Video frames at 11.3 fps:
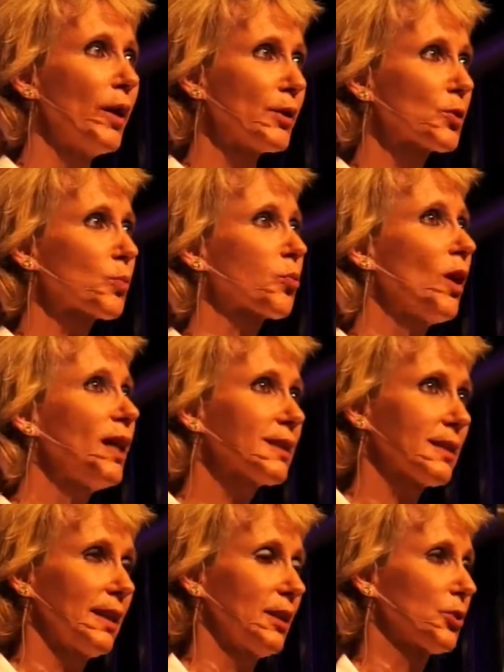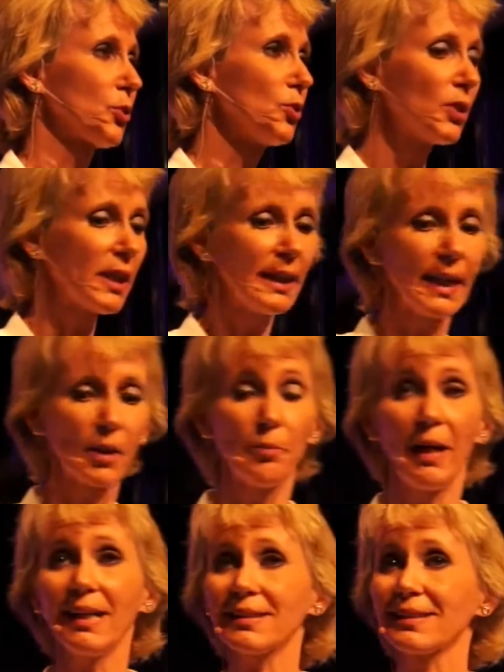And there's a process. You're looking at
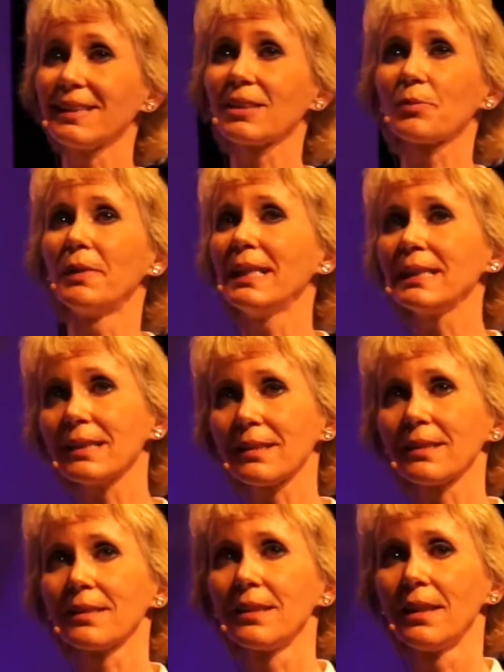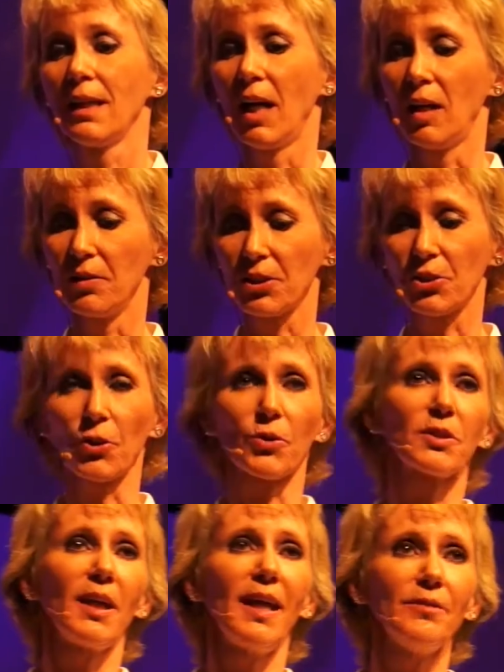about 6 months of a
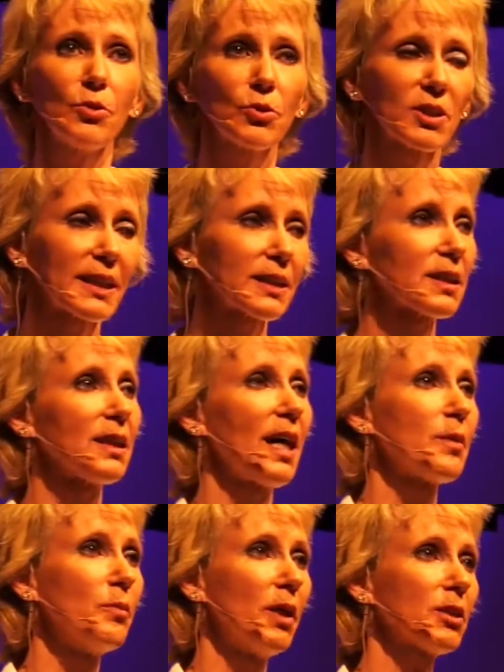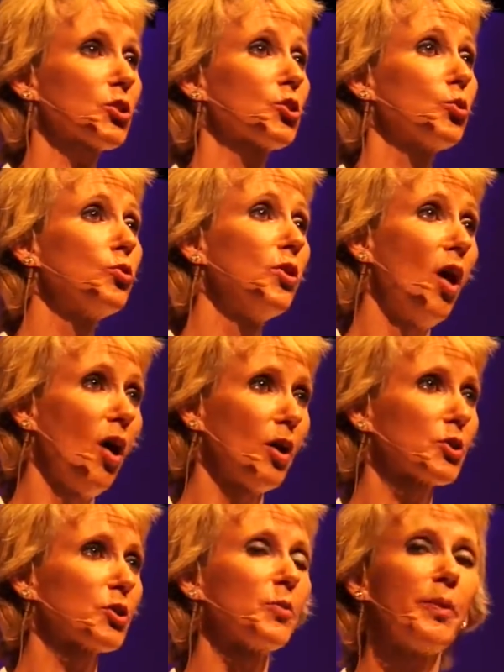certain level, 6 to 9 months to
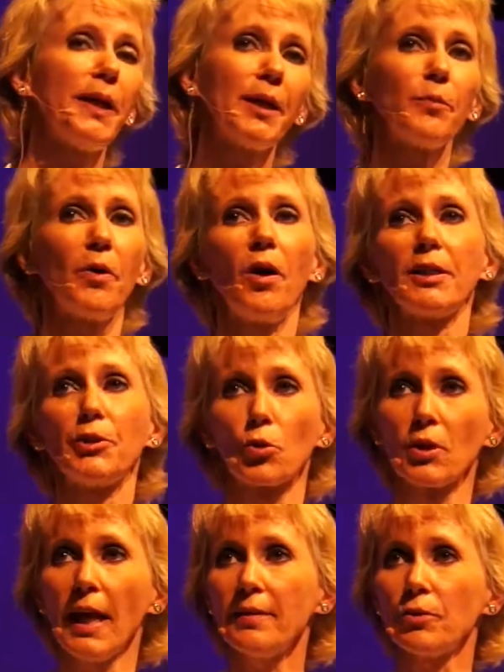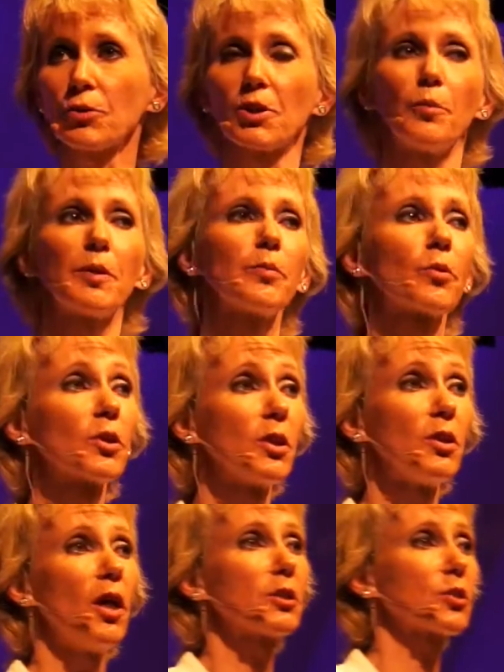launch, depending upon your level. Some people are going
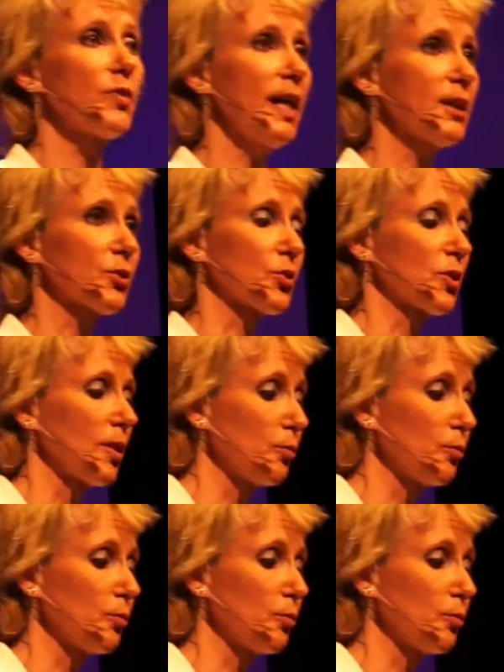to launch faster.